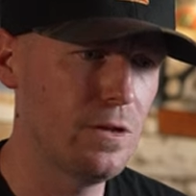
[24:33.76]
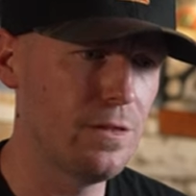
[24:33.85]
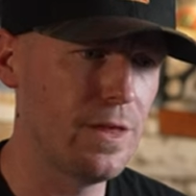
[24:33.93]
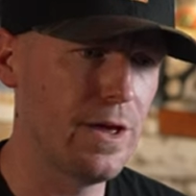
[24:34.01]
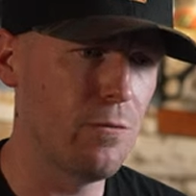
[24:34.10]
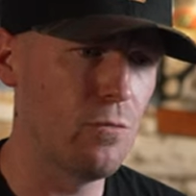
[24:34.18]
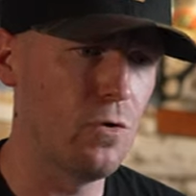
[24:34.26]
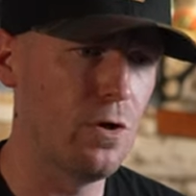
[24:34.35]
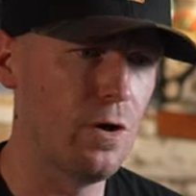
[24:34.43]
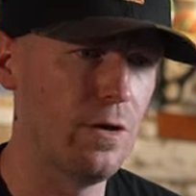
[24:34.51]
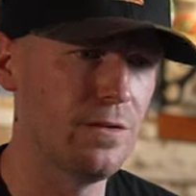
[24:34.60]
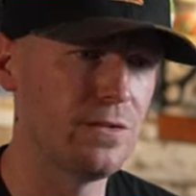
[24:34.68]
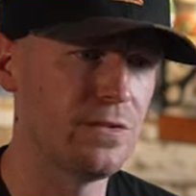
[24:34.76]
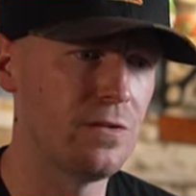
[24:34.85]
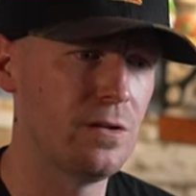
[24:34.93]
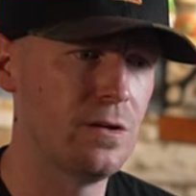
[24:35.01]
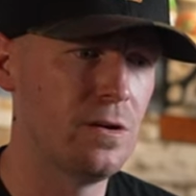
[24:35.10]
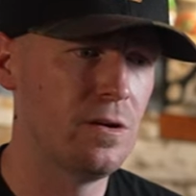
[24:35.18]

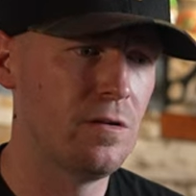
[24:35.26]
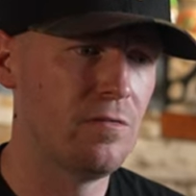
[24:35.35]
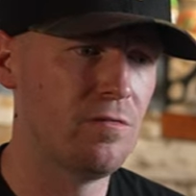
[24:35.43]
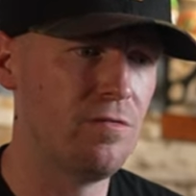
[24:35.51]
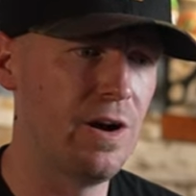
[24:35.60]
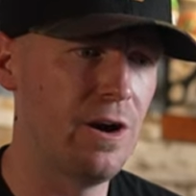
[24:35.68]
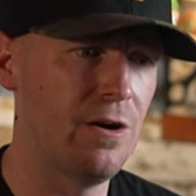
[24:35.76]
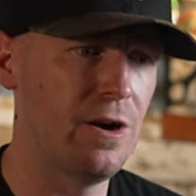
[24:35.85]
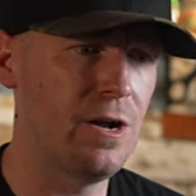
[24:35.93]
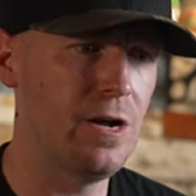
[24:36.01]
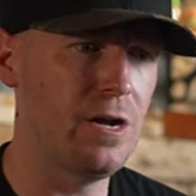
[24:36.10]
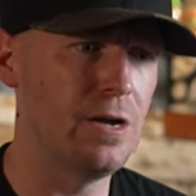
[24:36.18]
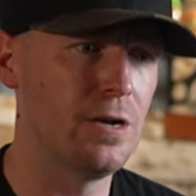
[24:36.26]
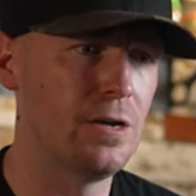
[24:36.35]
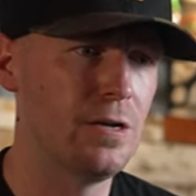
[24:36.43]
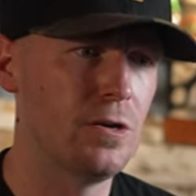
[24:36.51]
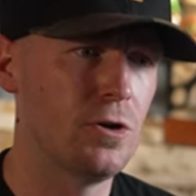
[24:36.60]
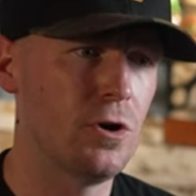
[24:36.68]
was very
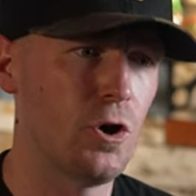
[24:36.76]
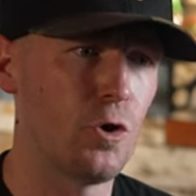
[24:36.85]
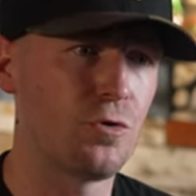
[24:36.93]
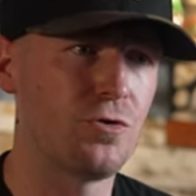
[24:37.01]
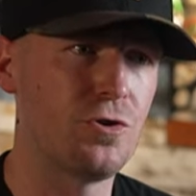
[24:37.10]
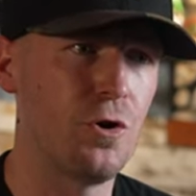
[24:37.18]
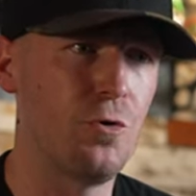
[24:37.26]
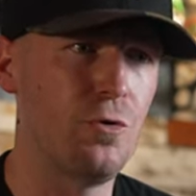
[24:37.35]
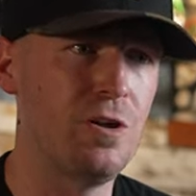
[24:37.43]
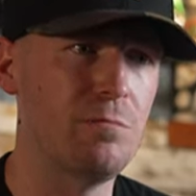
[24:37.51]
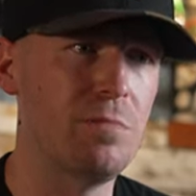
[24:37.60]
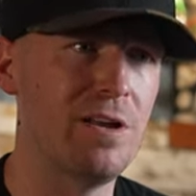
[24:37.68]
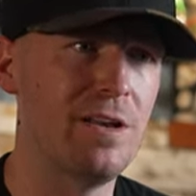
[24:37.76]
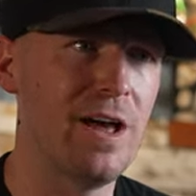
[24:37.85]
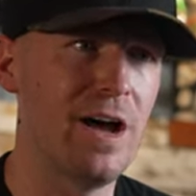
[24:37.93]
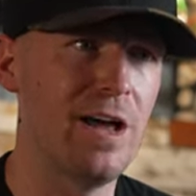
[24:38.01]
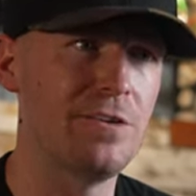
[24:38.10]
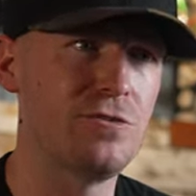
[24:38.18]
earth tone-y, but
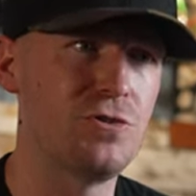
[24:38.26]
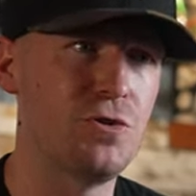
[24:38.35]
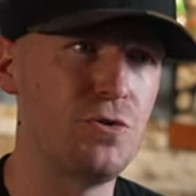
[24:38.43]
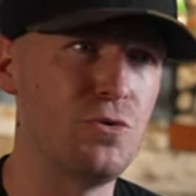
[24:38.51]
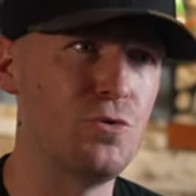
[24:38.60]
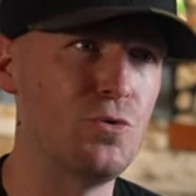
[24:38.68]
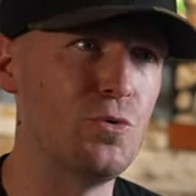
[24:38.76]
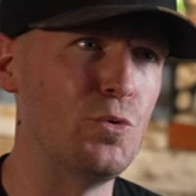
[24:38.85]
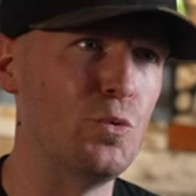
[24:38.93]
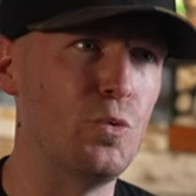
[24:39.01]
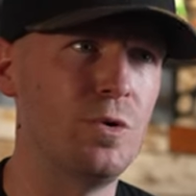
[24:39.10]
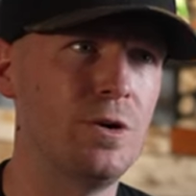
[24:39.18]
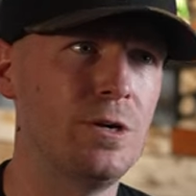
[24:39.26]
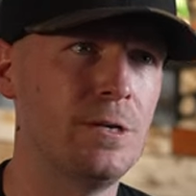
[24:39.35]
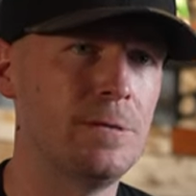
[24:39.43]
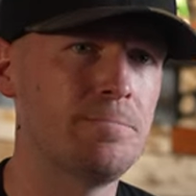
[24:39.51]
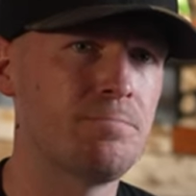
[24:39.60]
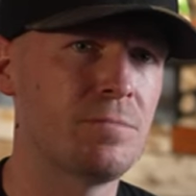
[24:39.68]
not too
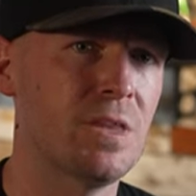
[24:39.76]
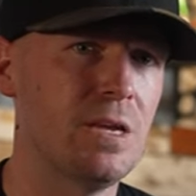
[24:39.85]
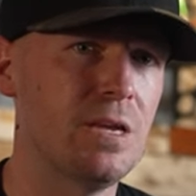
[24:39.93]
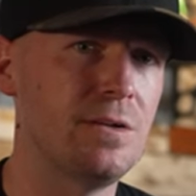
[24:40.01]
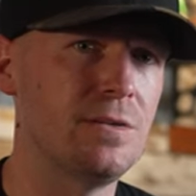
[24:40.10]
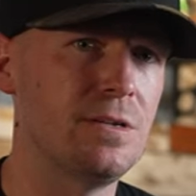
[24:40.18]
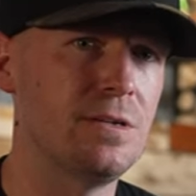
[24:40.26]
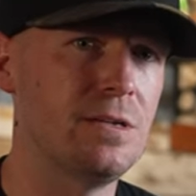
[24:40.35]
earth